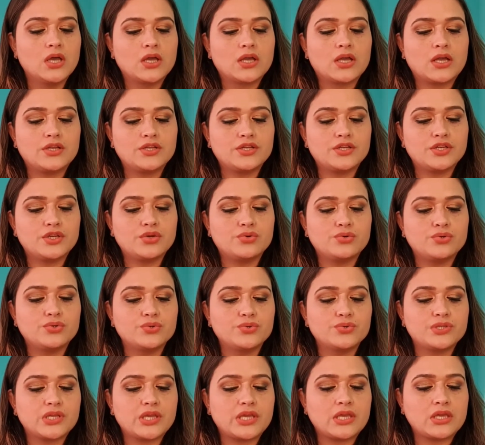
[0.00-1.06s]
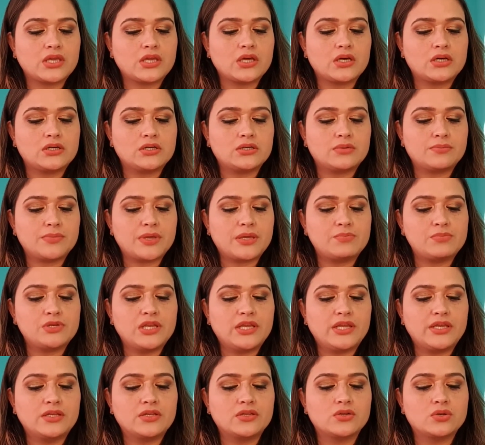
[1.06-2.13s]
continue using
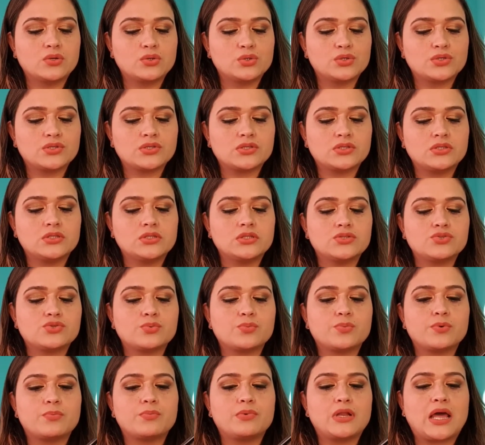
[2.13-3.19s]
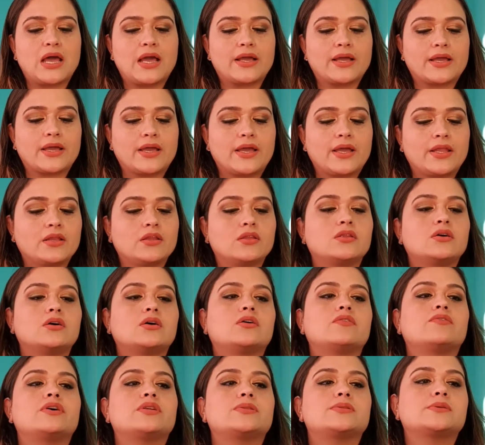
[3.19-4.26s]
Maybelline Colossal Super Black and
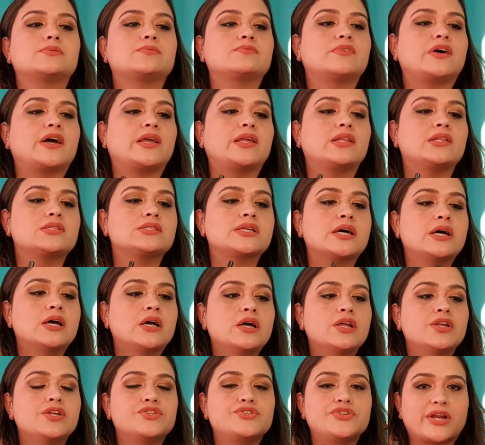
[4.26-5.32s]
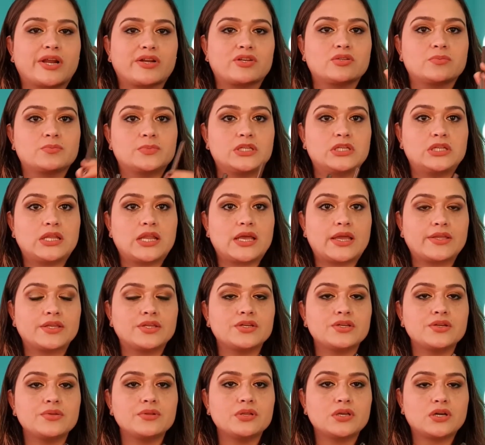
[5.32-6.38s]
Wet n Wild retractable
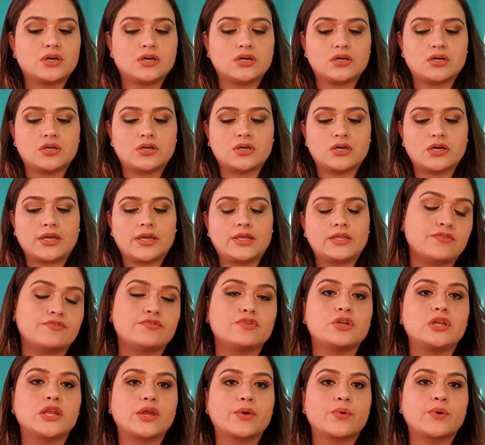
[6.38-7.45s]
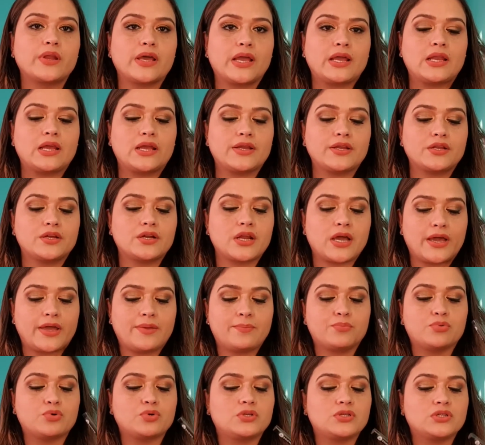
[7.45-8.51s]
liner. And for liquid eyeliner, I
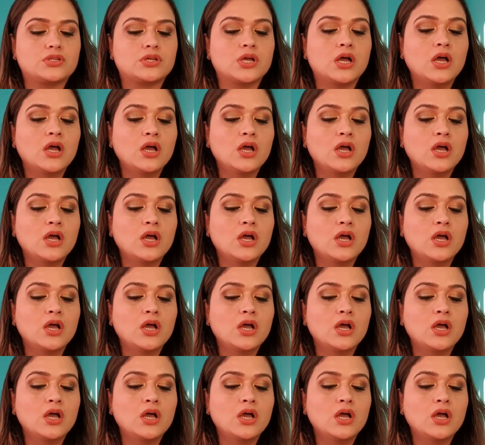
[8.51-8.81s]
pulled